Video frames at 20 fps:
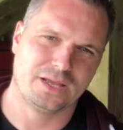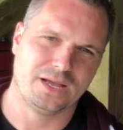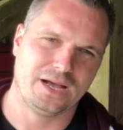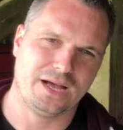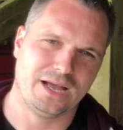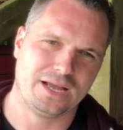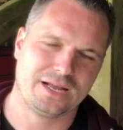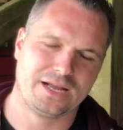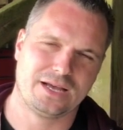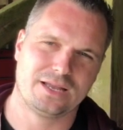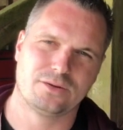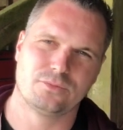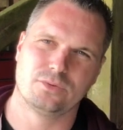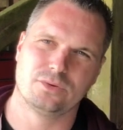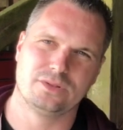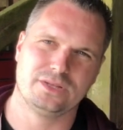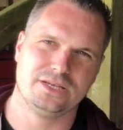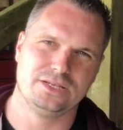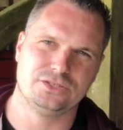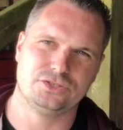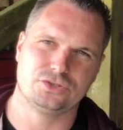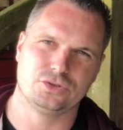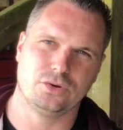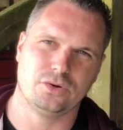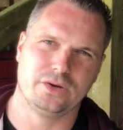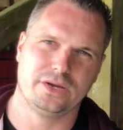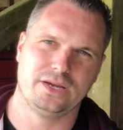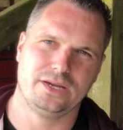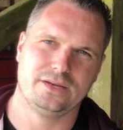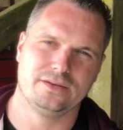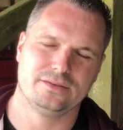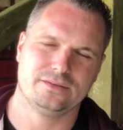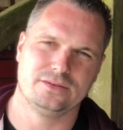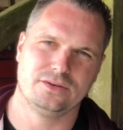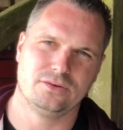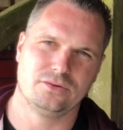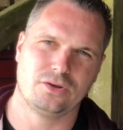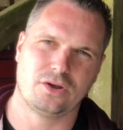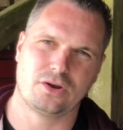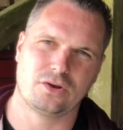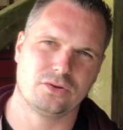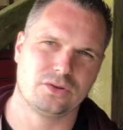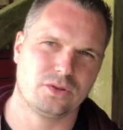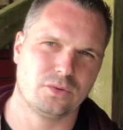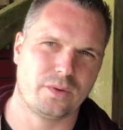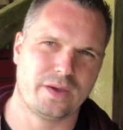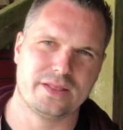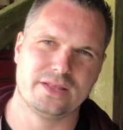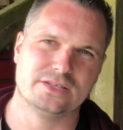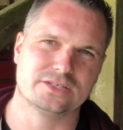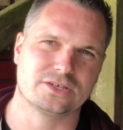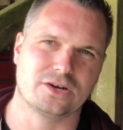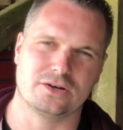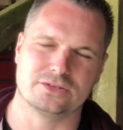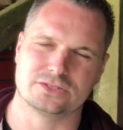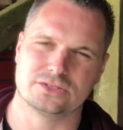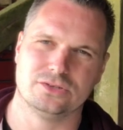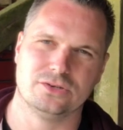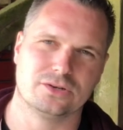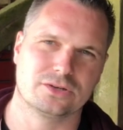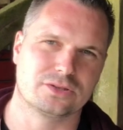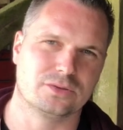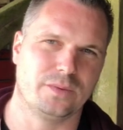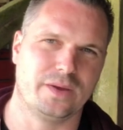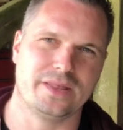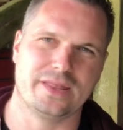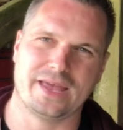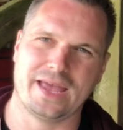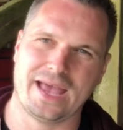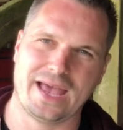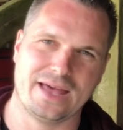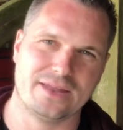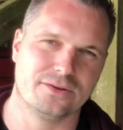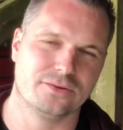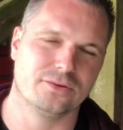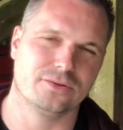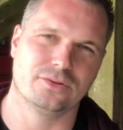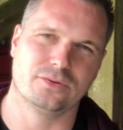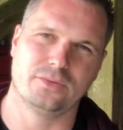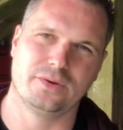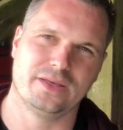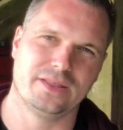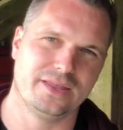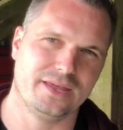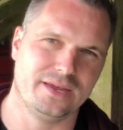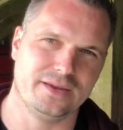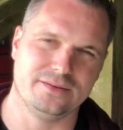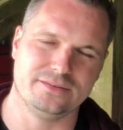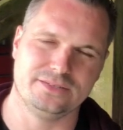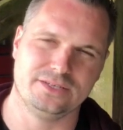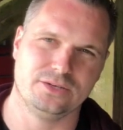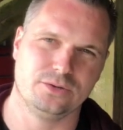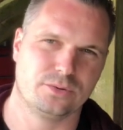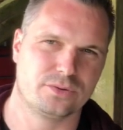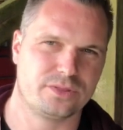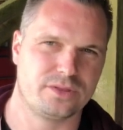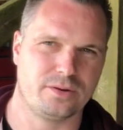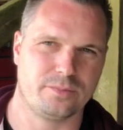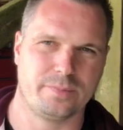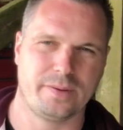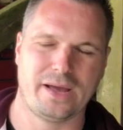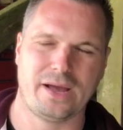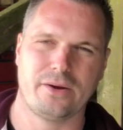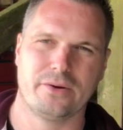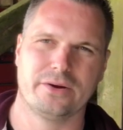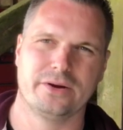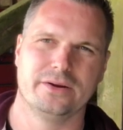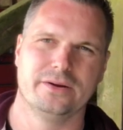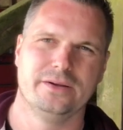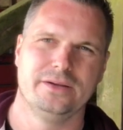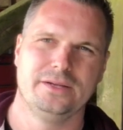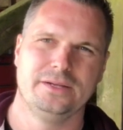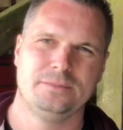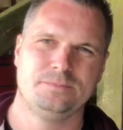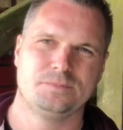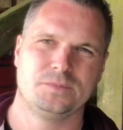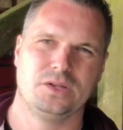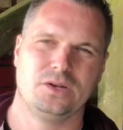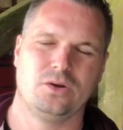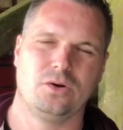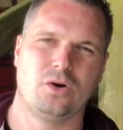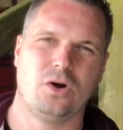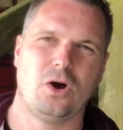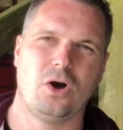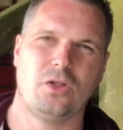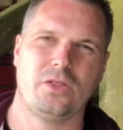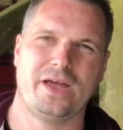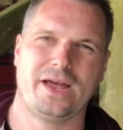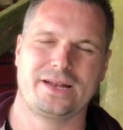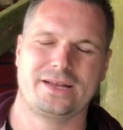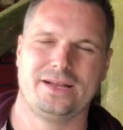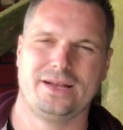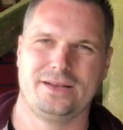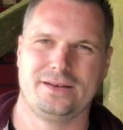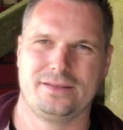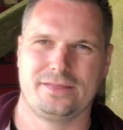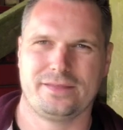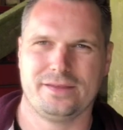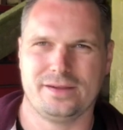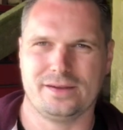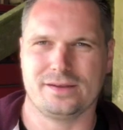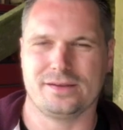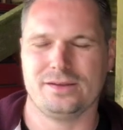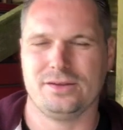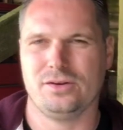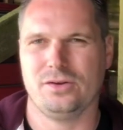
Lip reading: I kind of really enjoy not only the way these cars look, the way they handle, the way they deal with their power, all that kind of thing.